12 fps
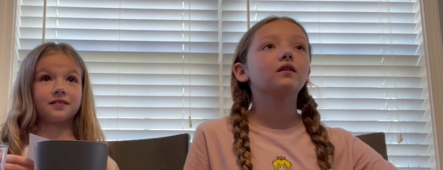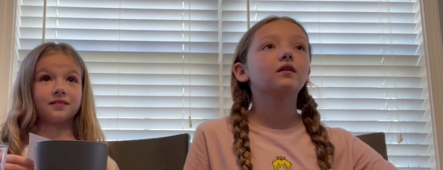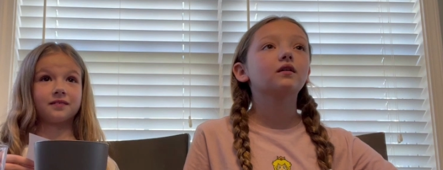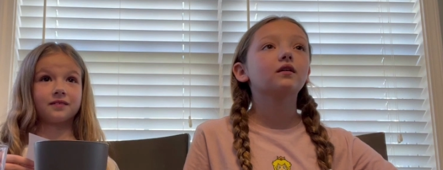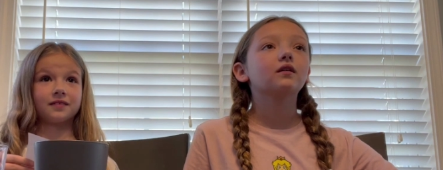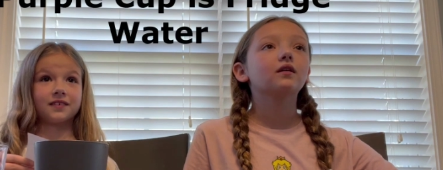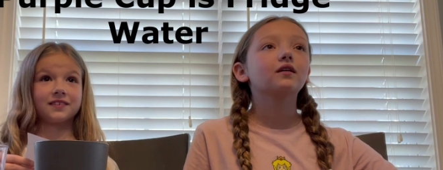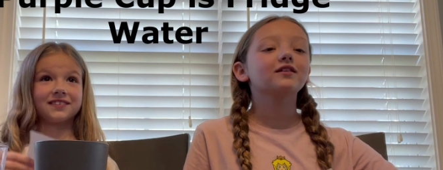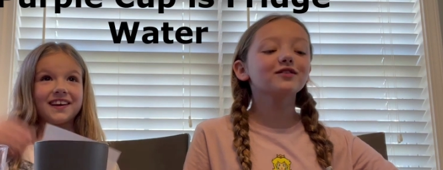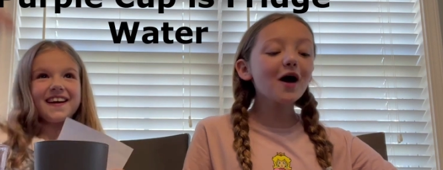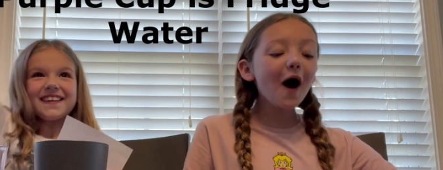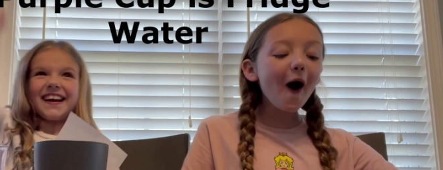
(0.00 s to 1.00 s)
Speaker 1: fridge.
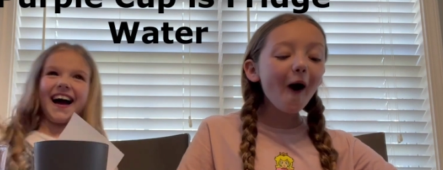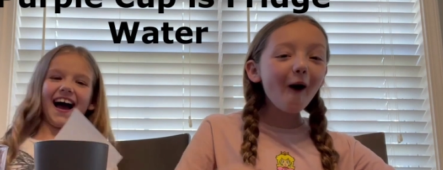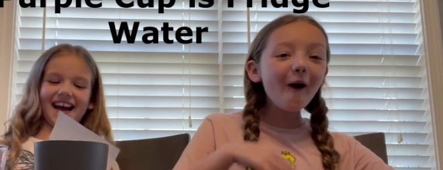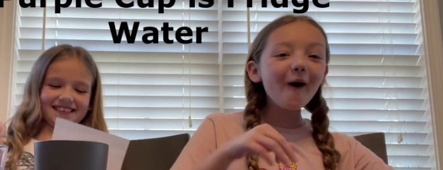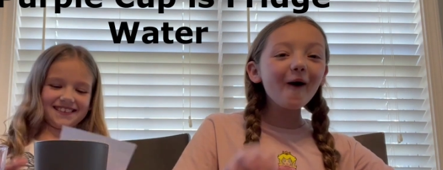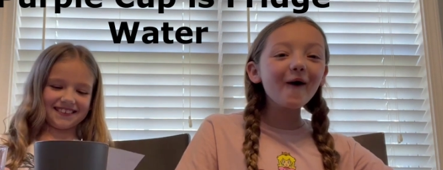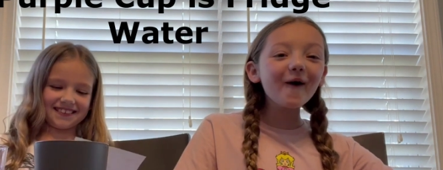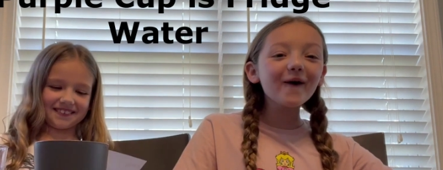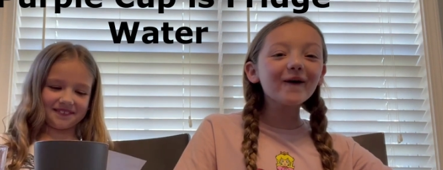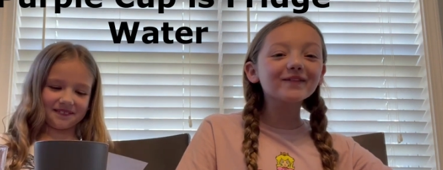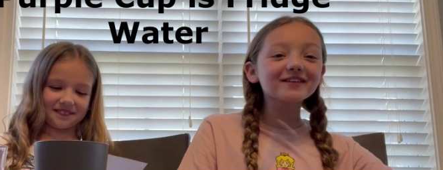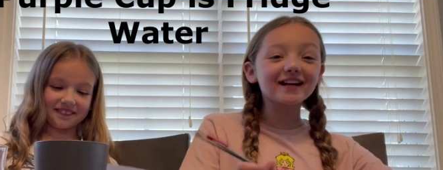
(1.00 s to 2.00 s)

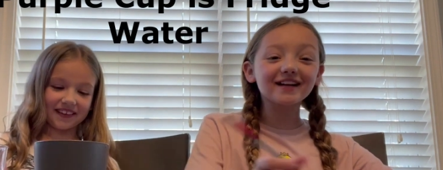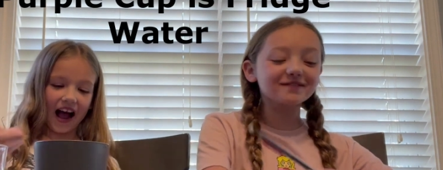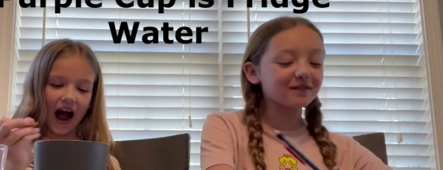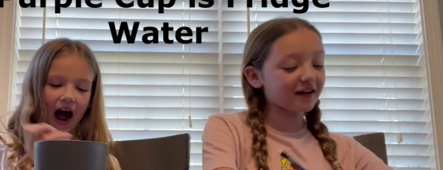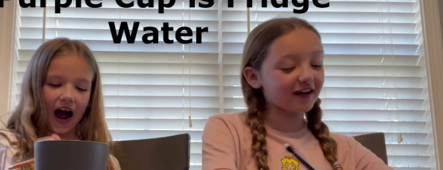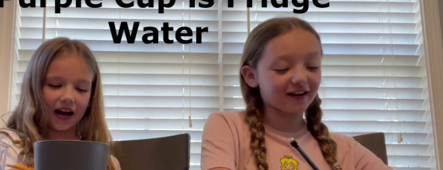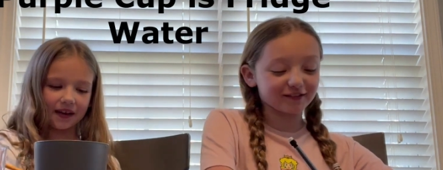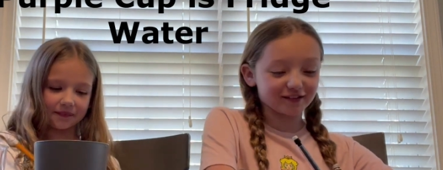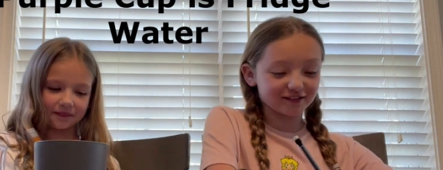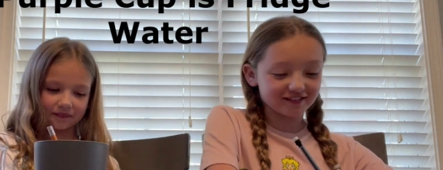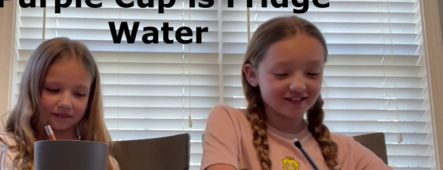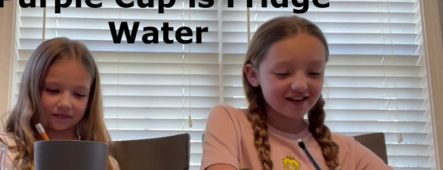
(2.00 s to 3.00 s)
No! Then, I, then I got
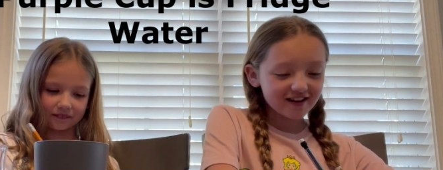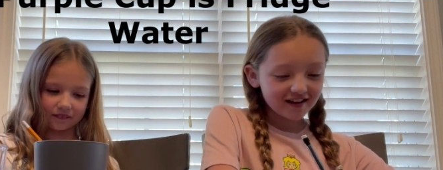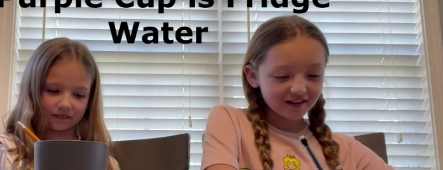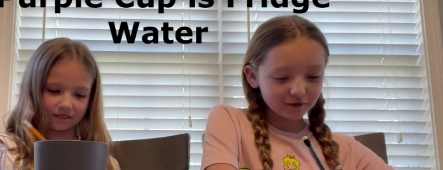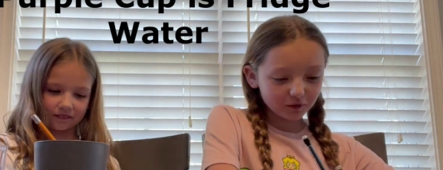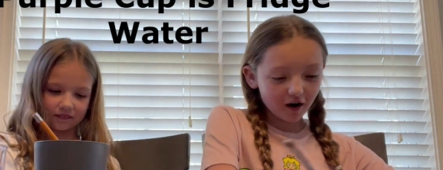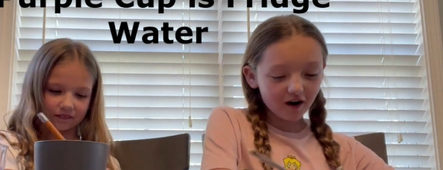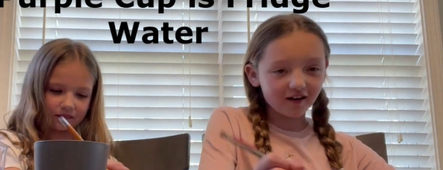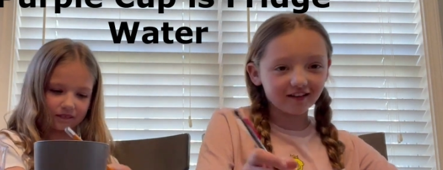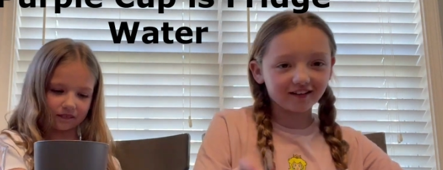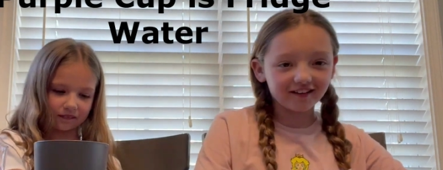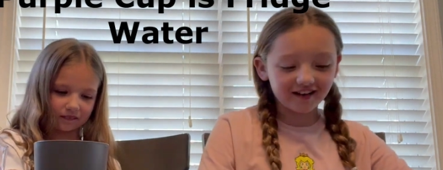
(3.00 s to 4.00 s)
the
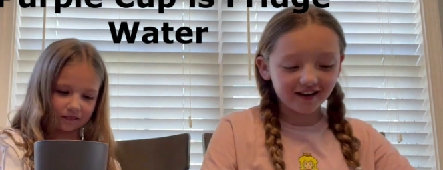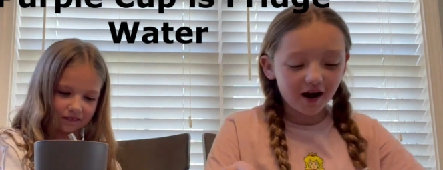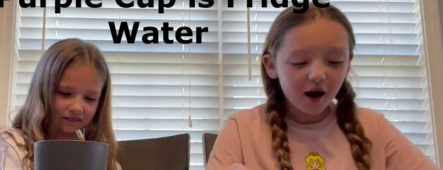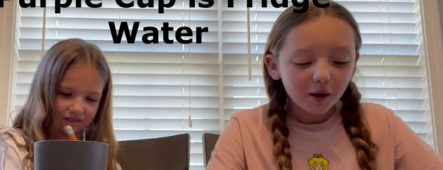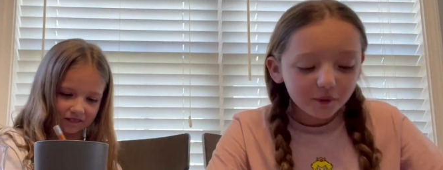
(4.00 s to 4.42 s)
wrong. Okay.